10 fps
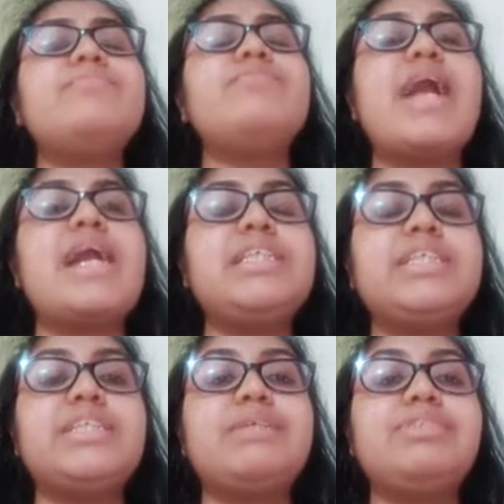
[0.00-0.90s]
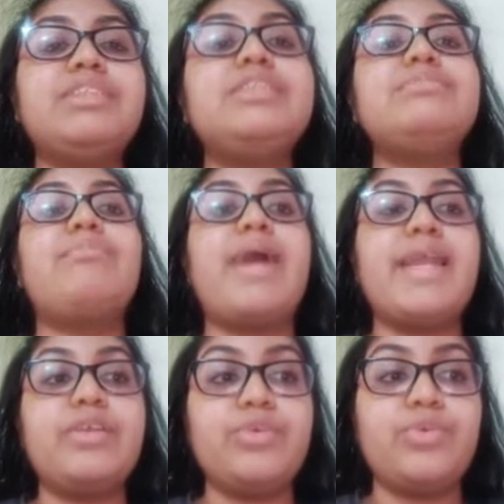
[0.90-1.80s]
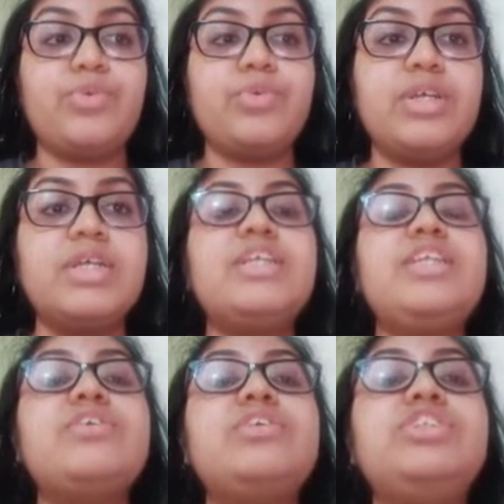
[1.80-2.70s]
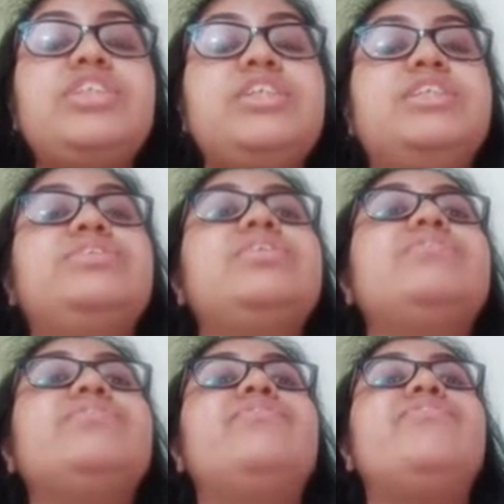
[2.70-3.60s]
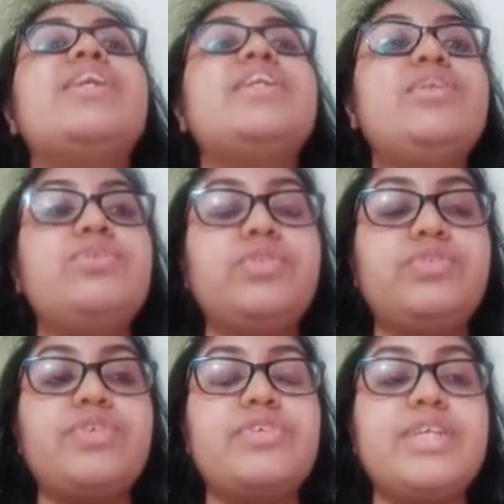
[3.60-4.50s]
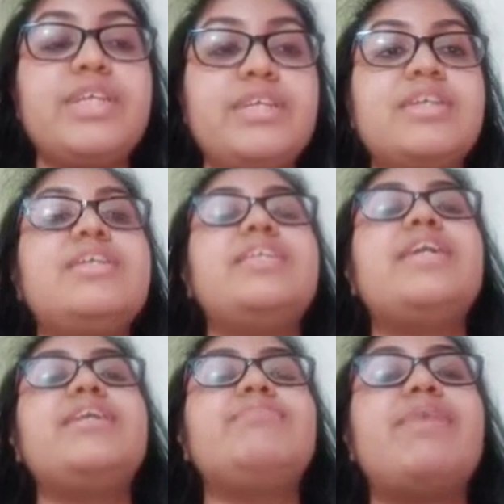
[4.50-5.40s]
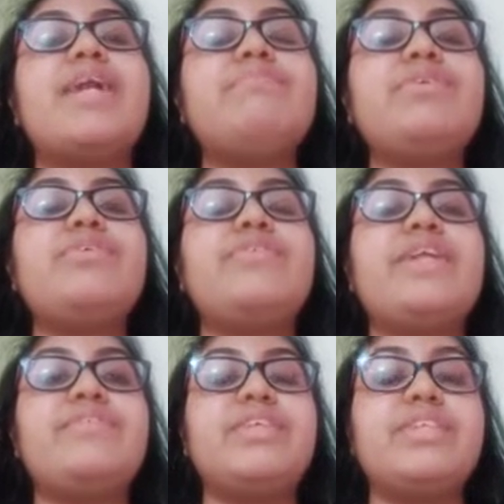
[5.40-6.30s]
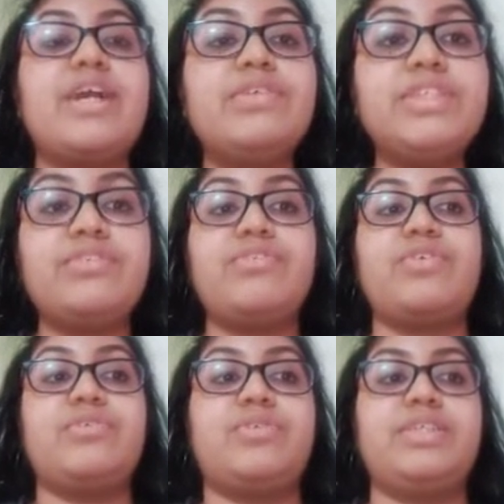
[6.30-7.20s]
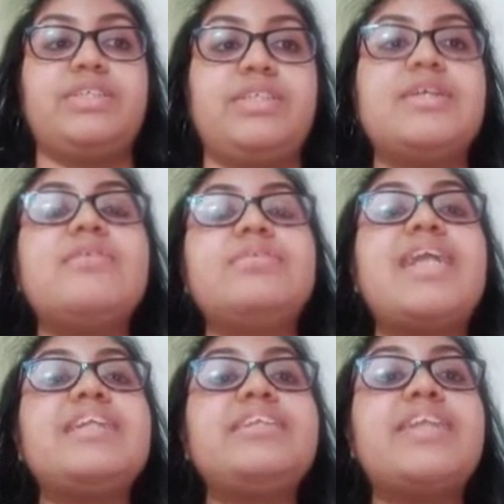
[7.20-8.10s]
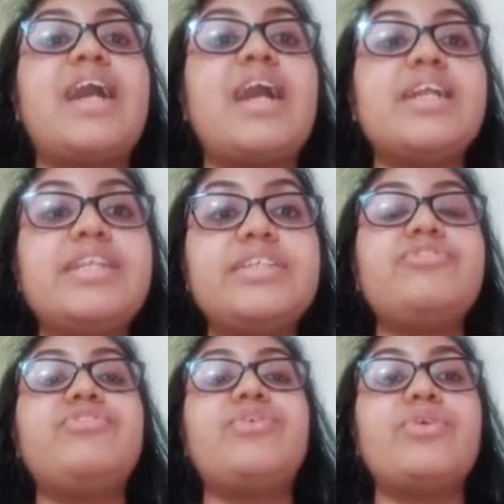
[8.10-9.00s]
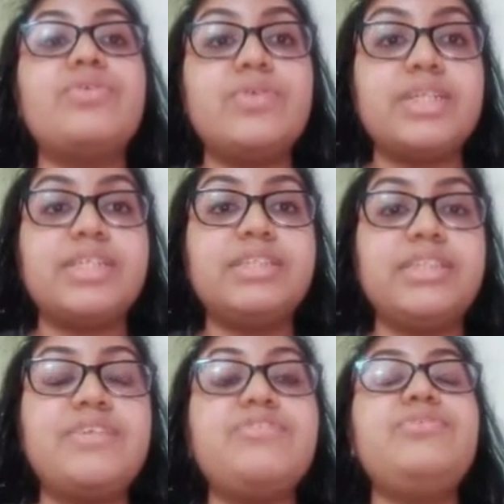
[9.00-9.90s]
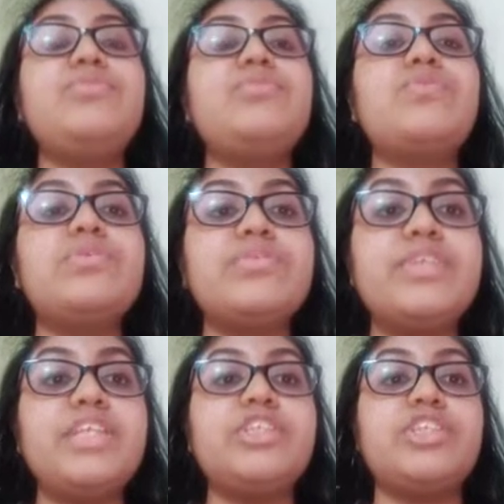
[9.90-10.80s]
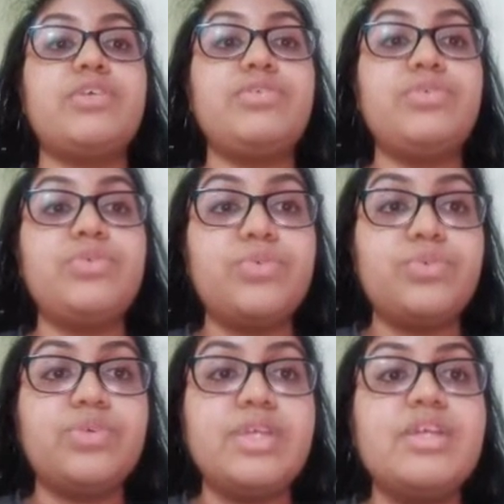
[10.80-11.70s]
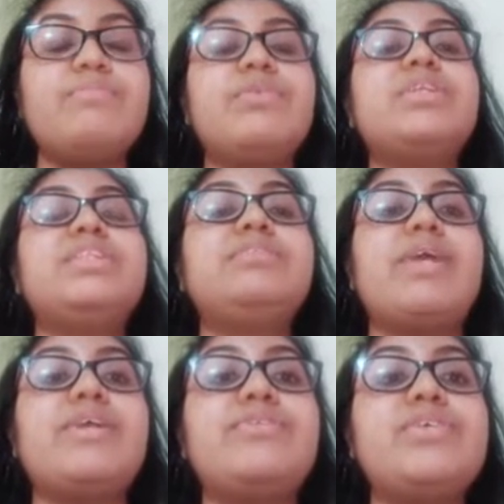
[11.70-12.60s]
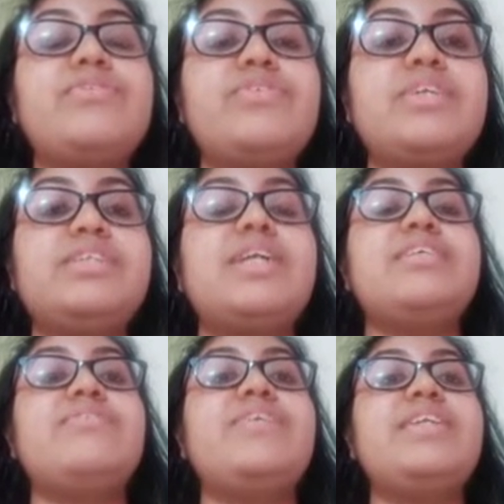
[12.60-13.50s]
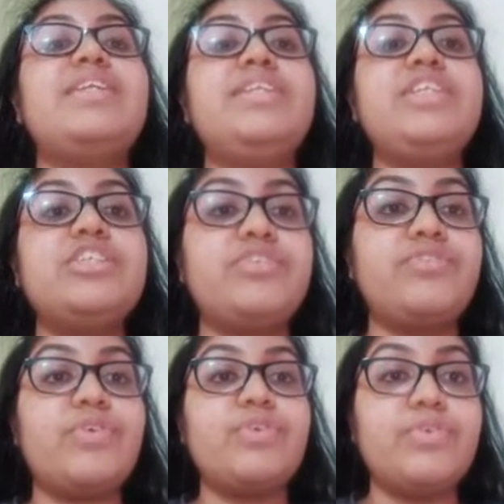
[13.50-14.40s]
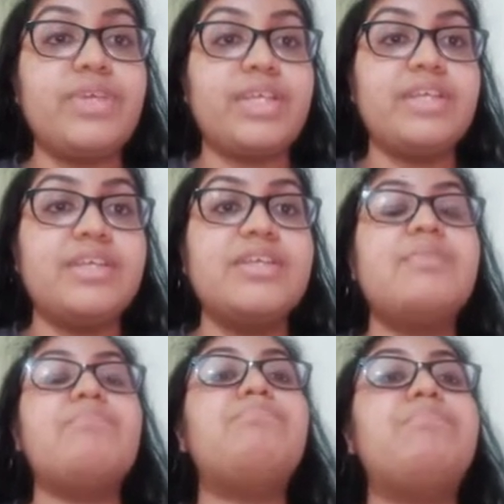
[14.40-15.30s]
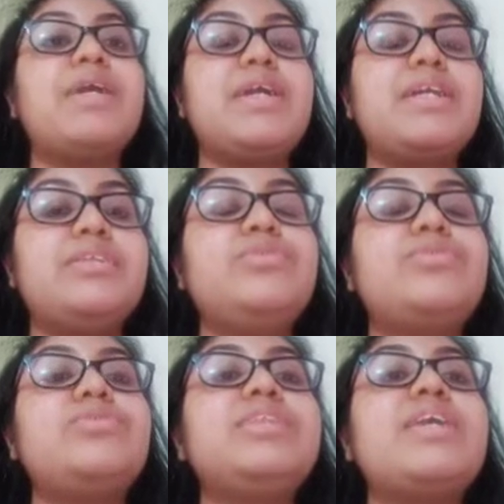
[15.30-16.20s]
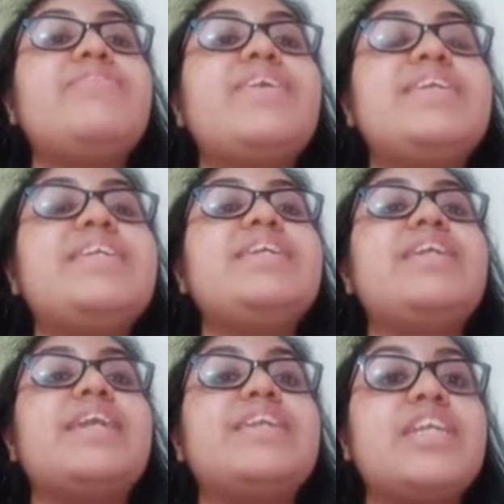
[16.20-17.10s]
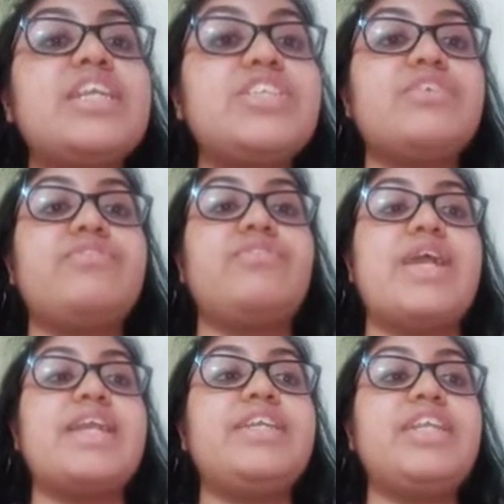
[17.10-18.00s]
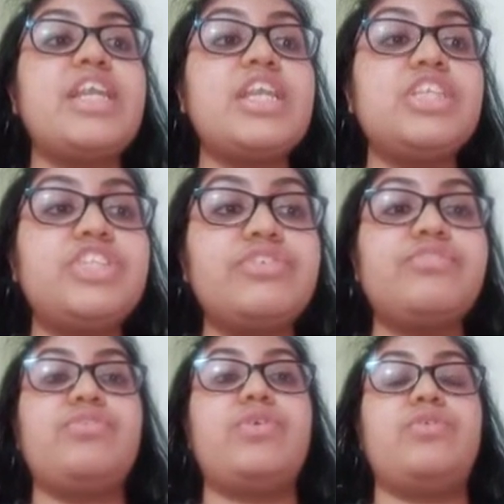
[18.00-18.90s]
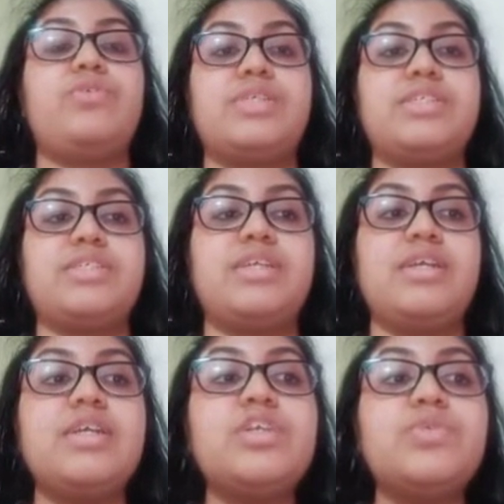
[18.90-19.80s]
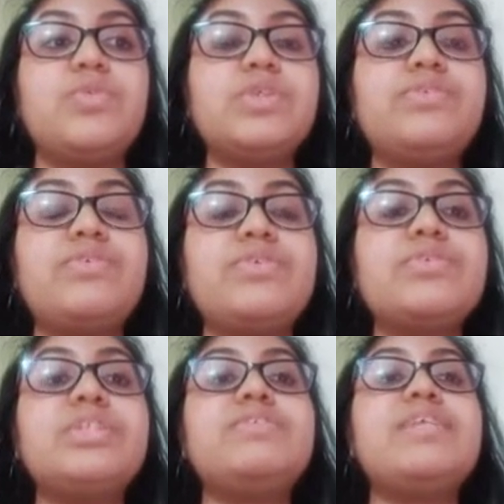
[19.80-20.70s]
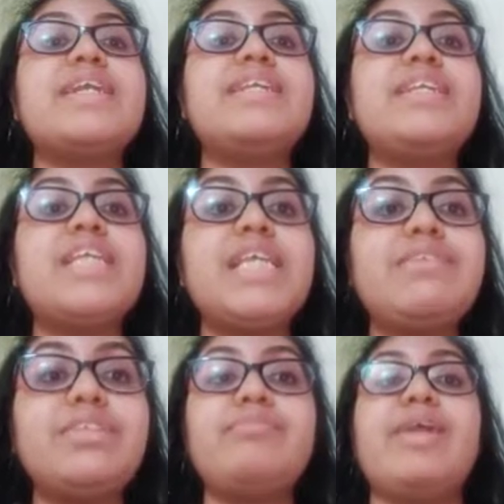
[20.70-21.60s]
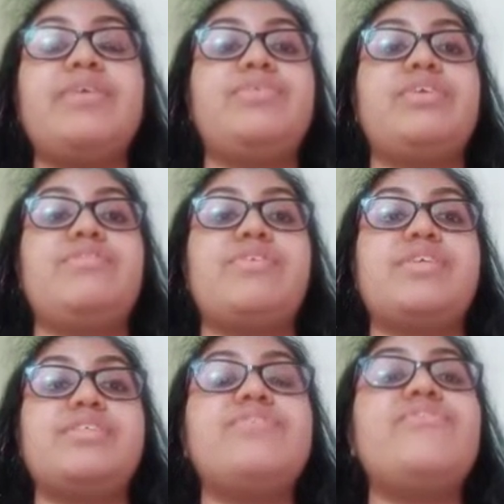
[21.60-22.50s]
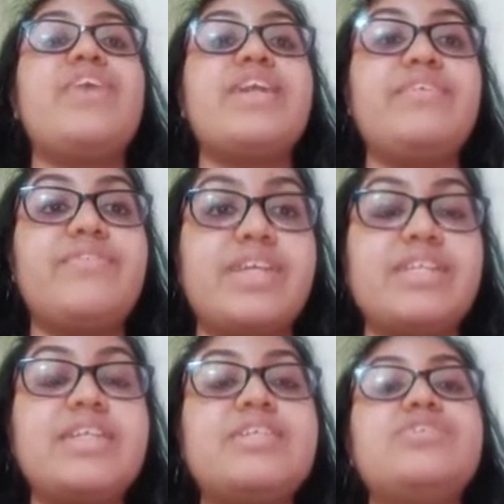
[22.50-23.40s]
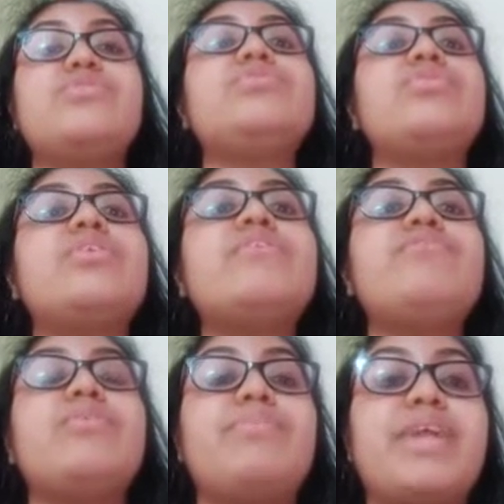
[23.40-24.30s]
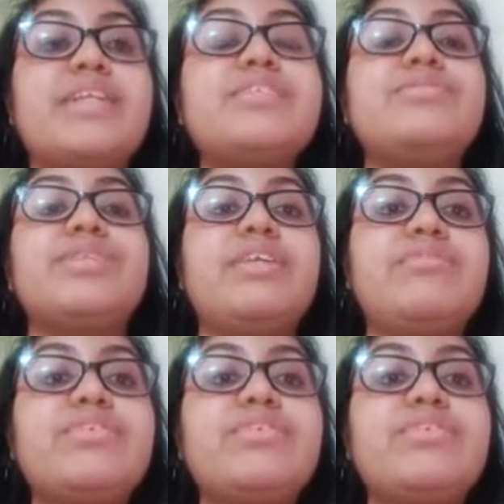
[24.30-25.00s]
As the term is micro, he or she does not have a very huge following, like it might be around 21,000 followers. That targeted followers, if you want to reach out to, because this micro influencer has a very niche following, but those are very engaged followers. Those followers will engage with the micro influencer very well, and so if your brand is looking